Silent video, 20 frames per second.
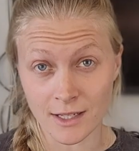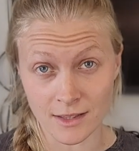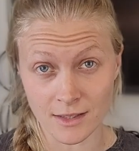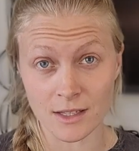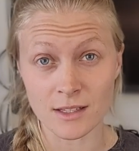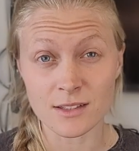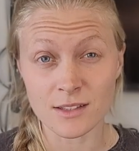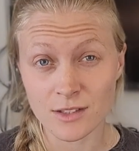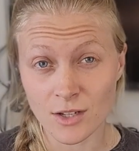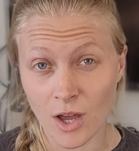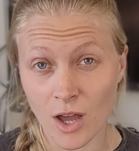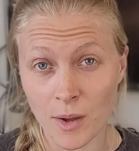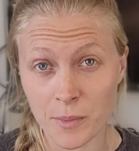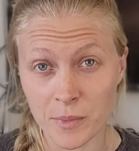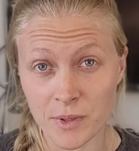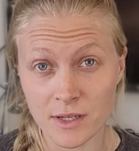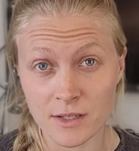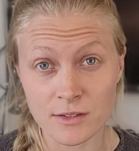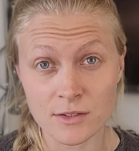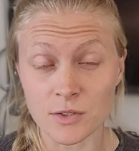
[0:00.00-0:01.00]
in this
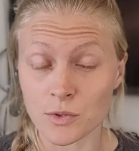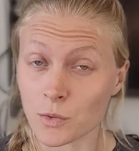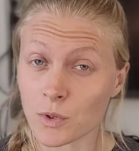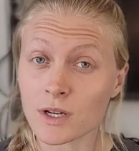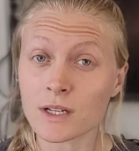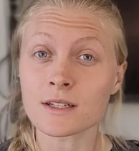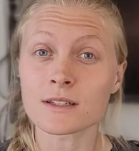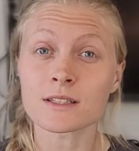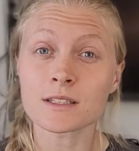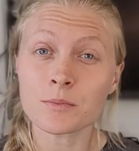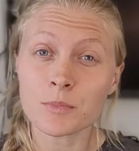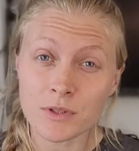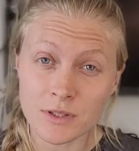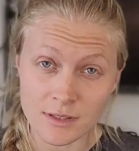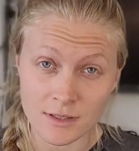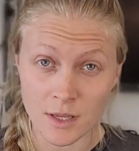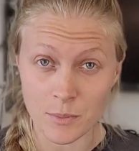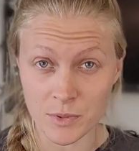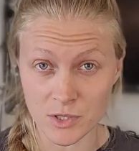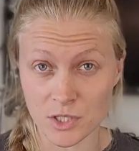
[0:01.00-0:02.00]
topic, so we're gonna split
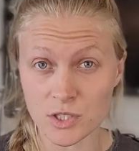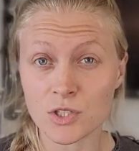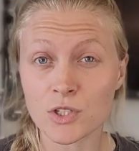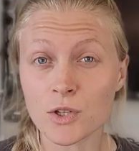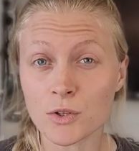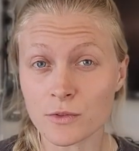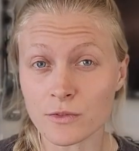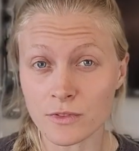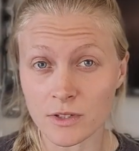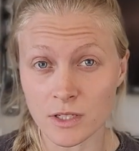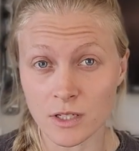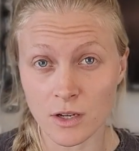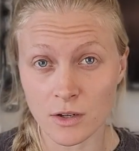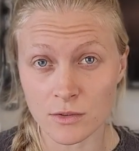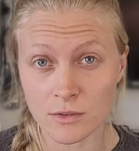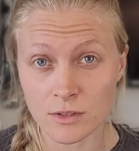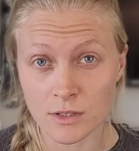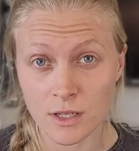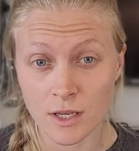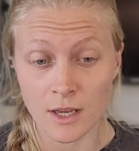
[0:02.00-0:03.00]
this up into two
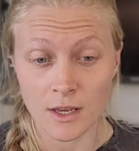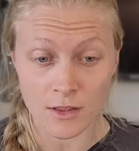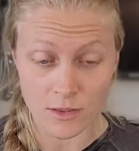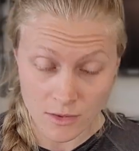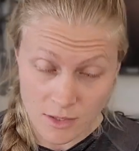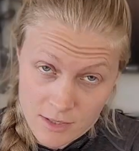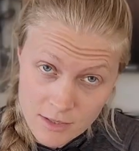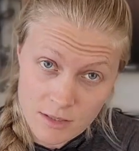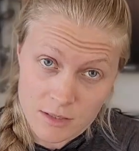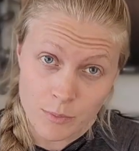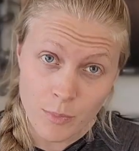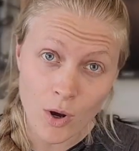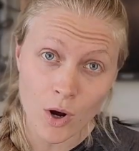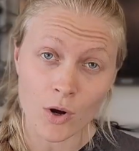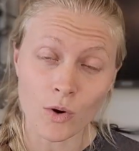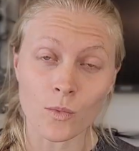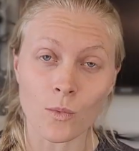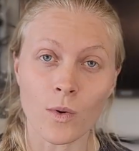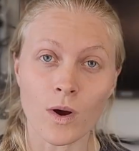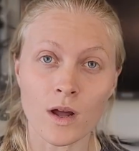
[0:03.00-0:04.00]
videos. This is
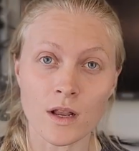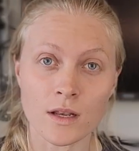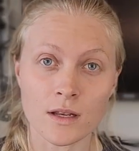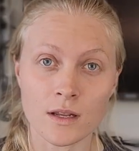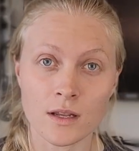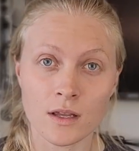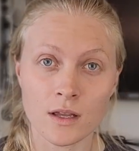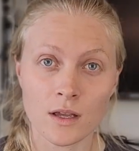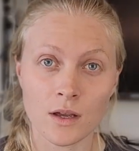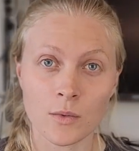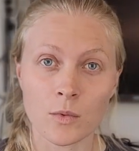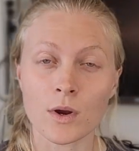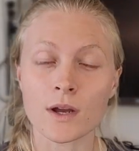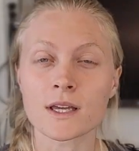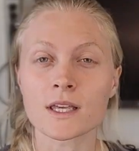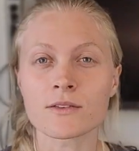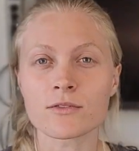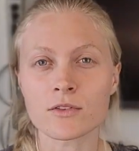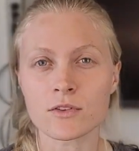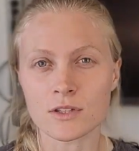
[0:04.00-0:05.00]
part one, where I
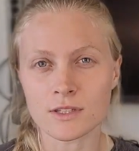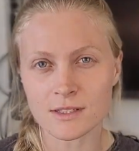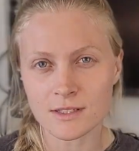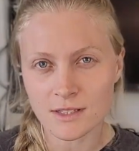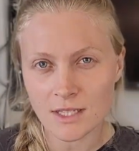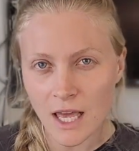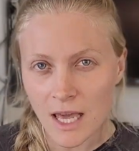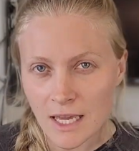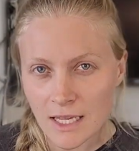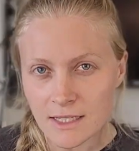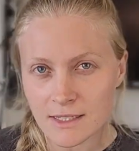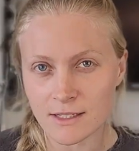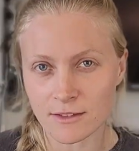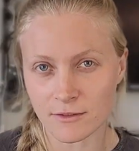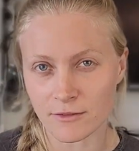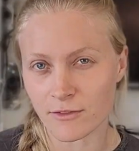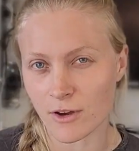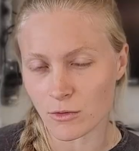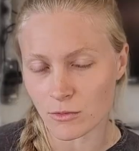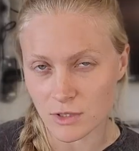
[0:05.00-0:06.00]
give you the science
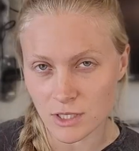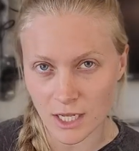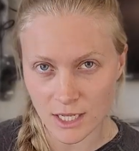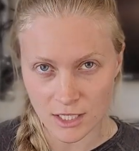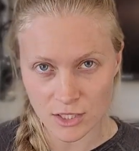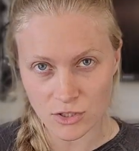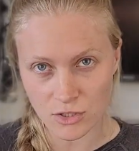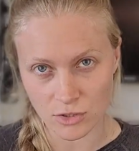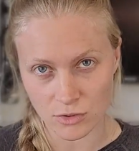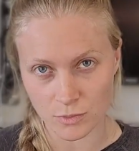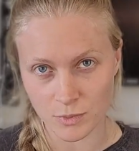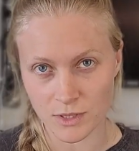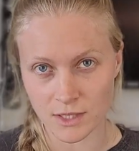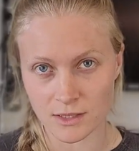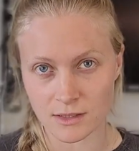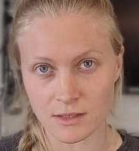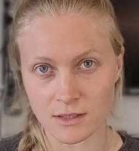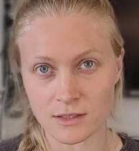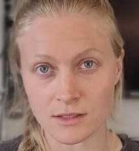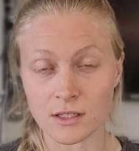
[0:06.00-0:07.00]
and foundational
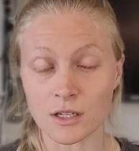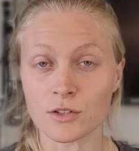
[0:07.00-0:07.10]
pieces to